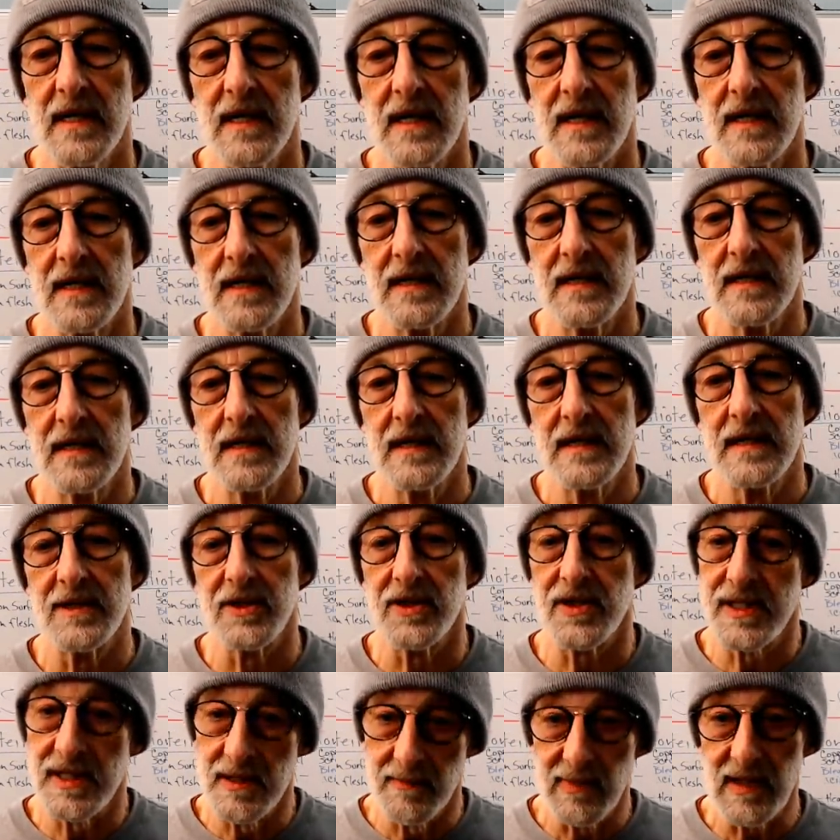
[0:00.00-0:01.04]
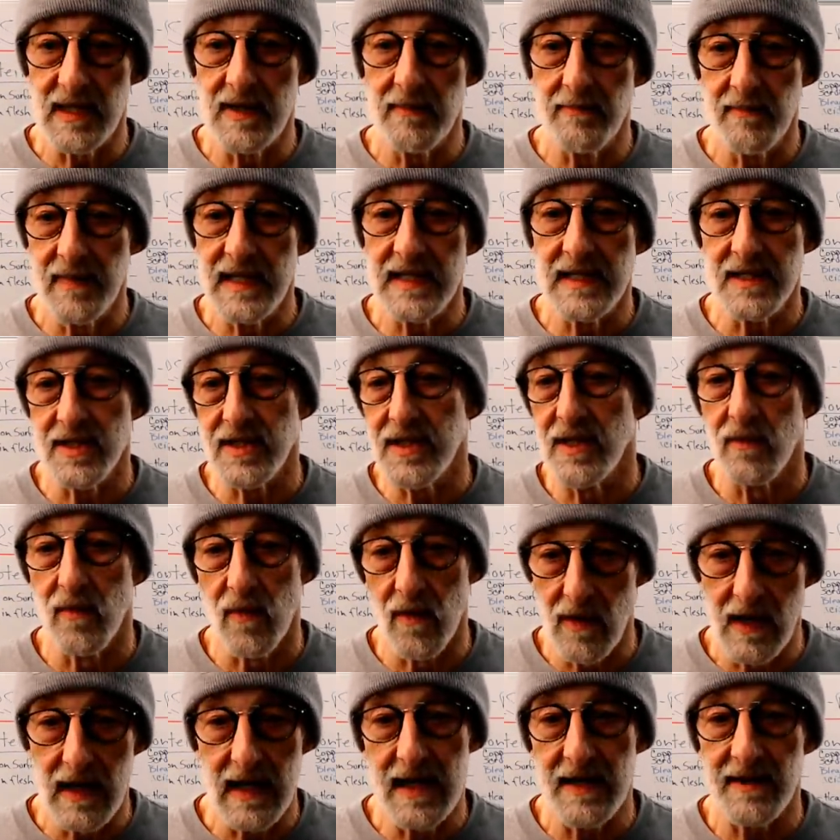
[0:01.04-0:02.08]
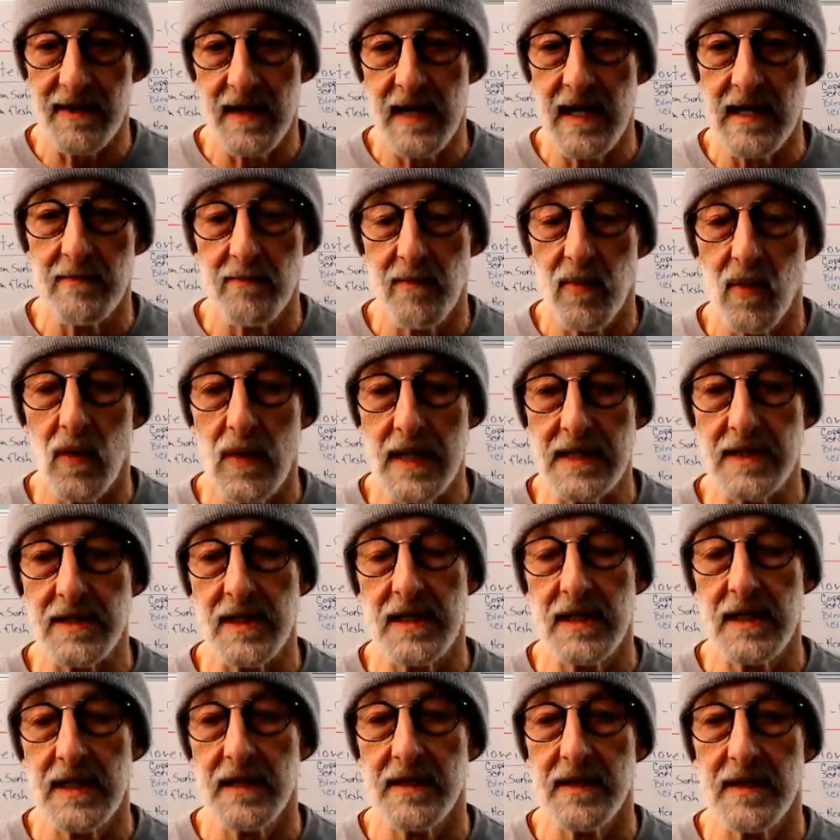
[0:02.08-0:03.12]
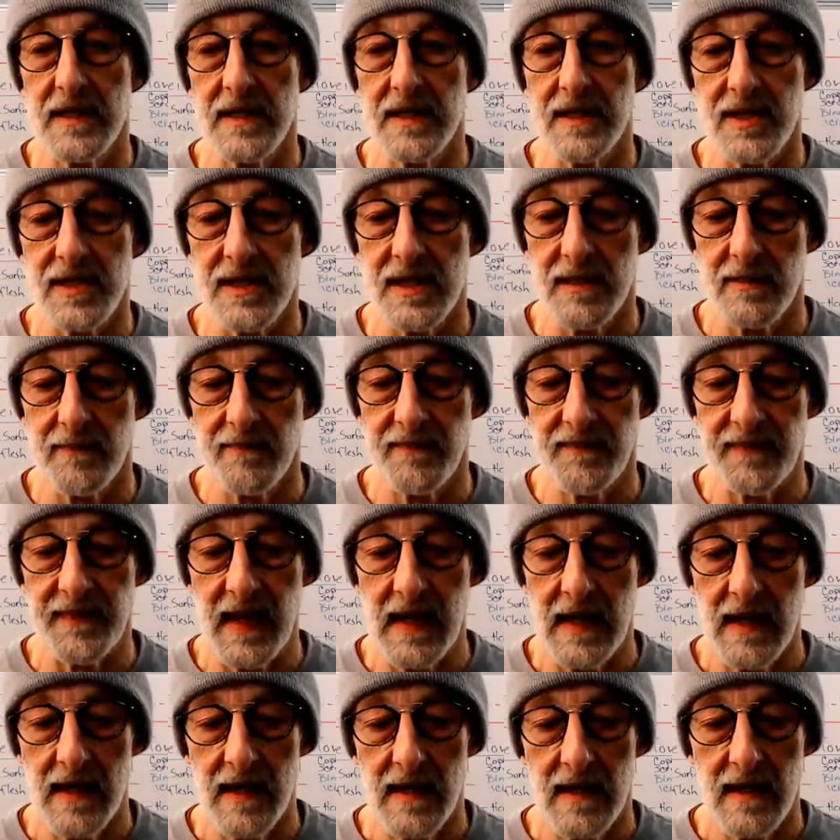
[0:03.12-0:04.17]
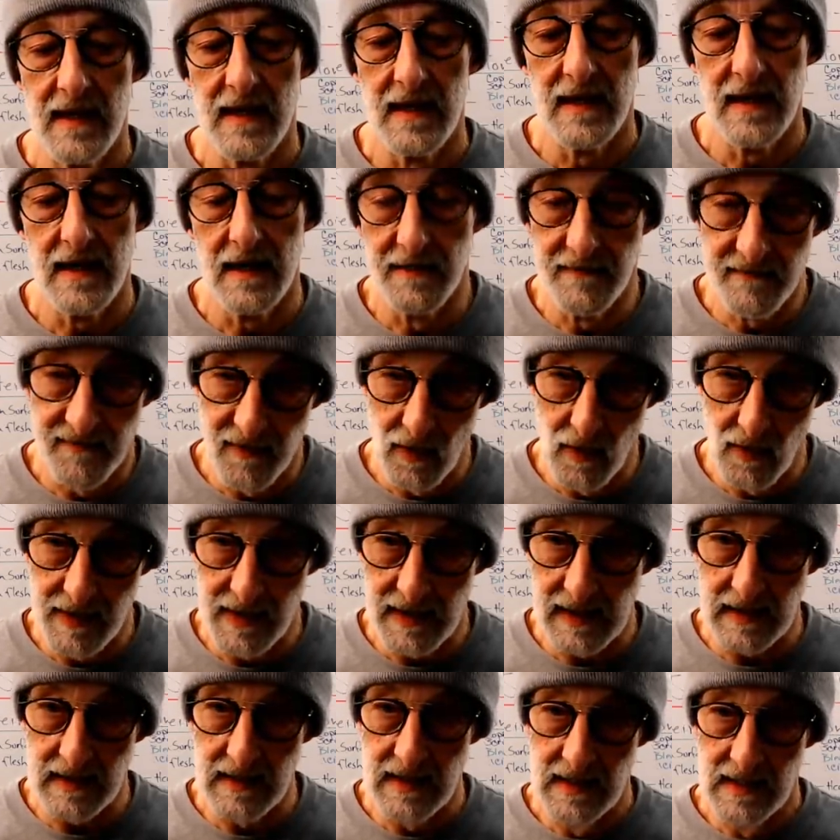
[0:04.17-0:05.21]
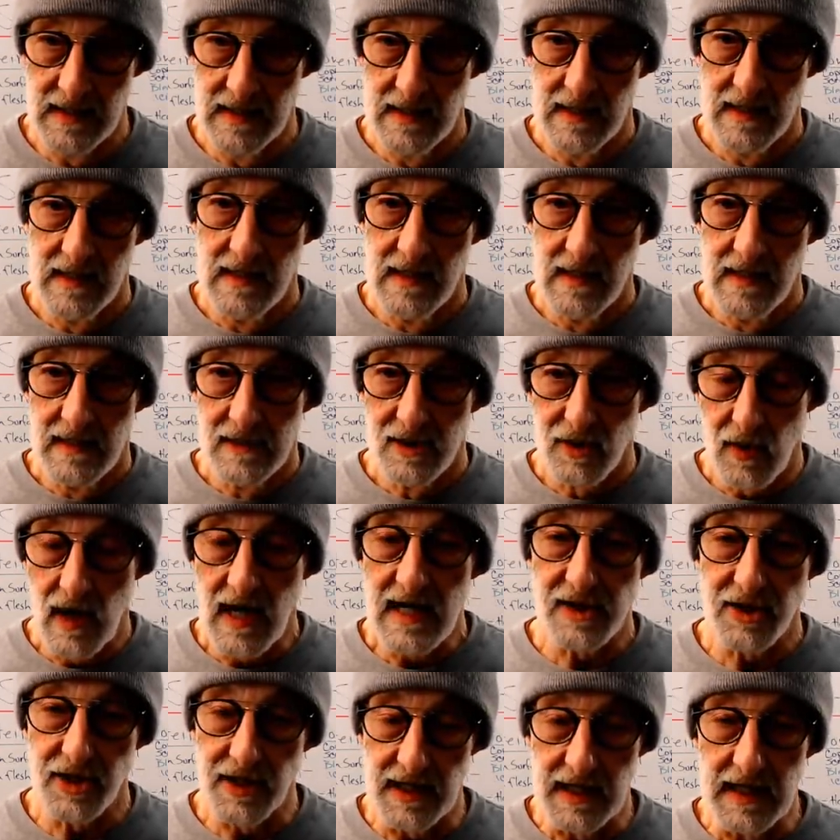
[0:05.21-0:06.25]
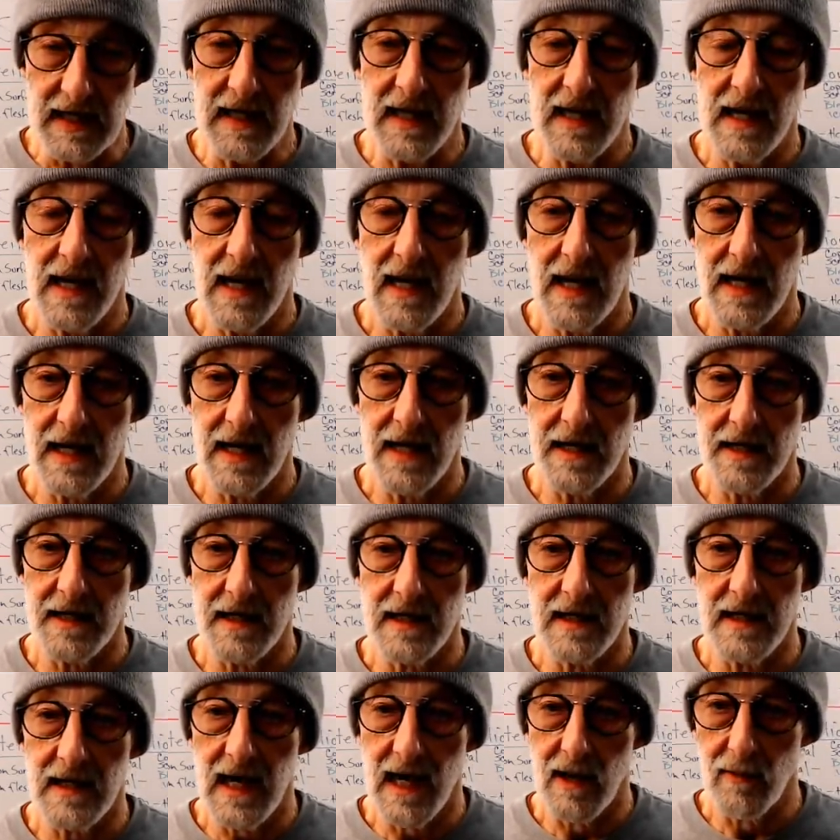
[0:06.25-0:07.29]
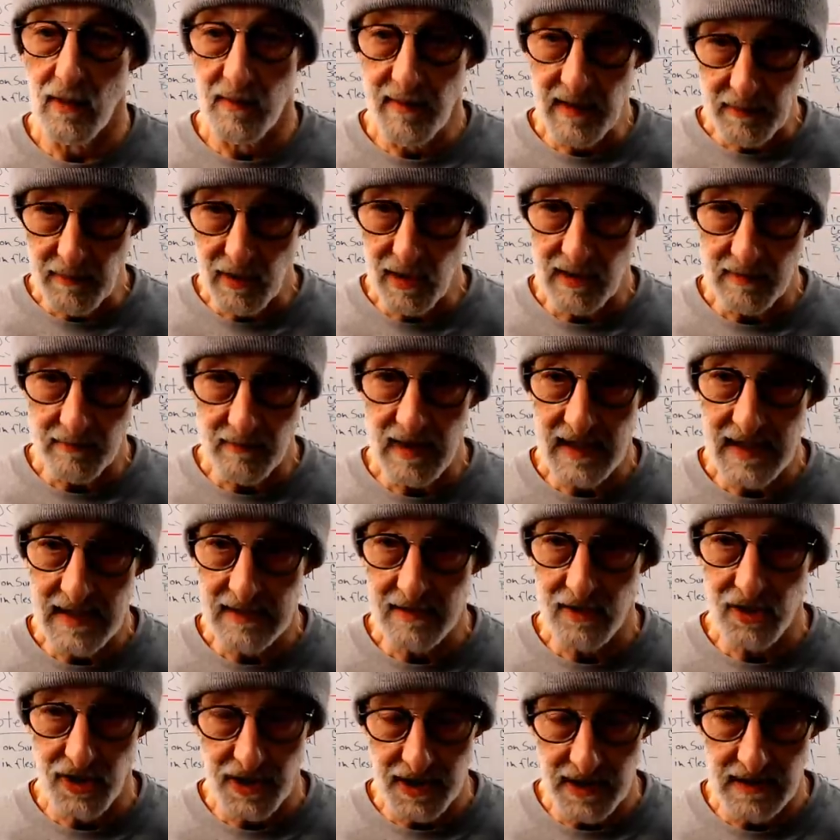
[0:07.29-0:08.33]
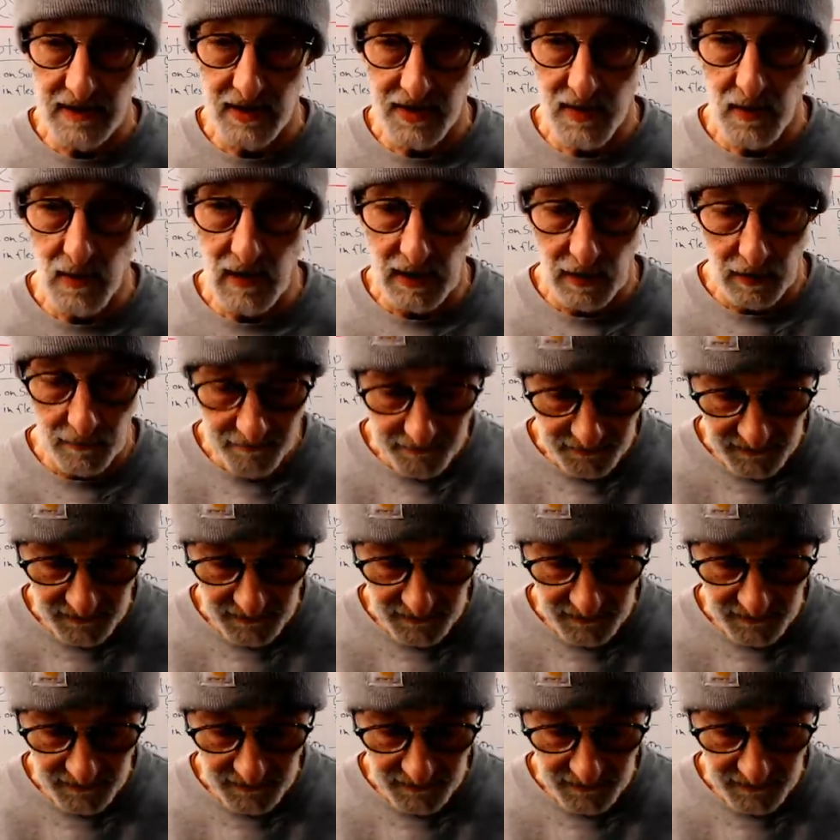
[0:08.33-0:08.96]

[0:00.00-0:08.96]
It simply means that we're at that point in this unfolding tragedy, and I will be putting my energy elsewhere.